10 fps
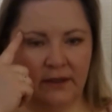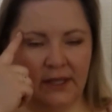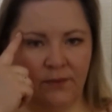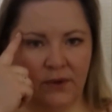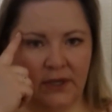and
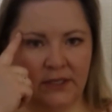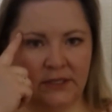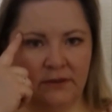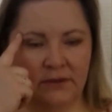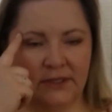then we're going
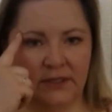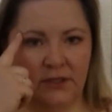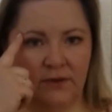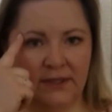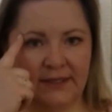to just
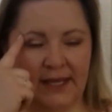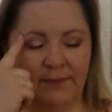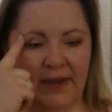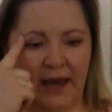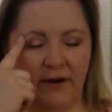do the
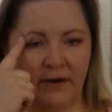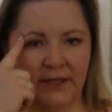same pattern.